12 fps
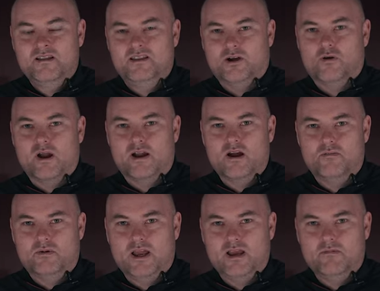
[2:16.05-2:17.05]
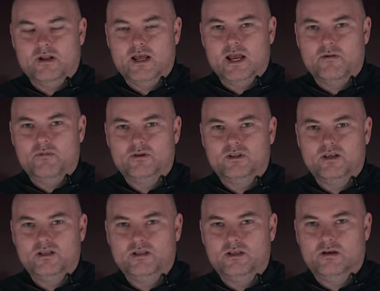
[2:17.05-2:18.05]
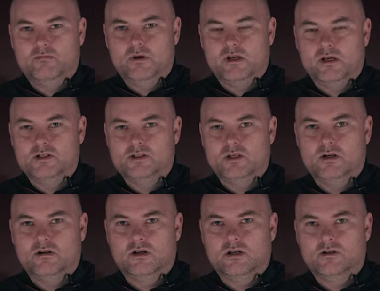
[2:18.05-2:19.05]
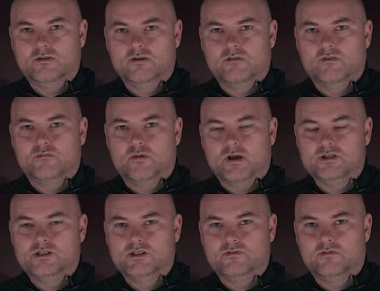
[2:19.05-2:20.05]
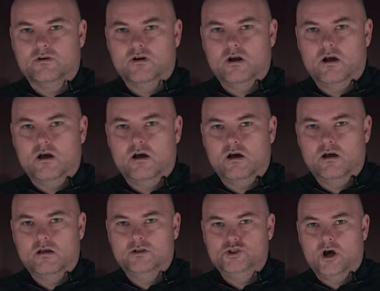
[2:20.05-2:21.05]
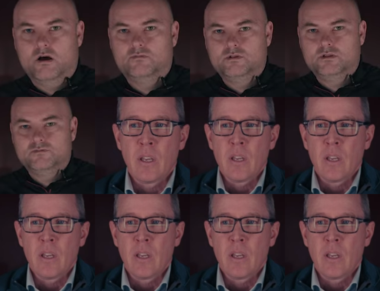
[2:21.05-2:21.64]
the Grey Cup game in Hamilton to being considered in two different places for jobs.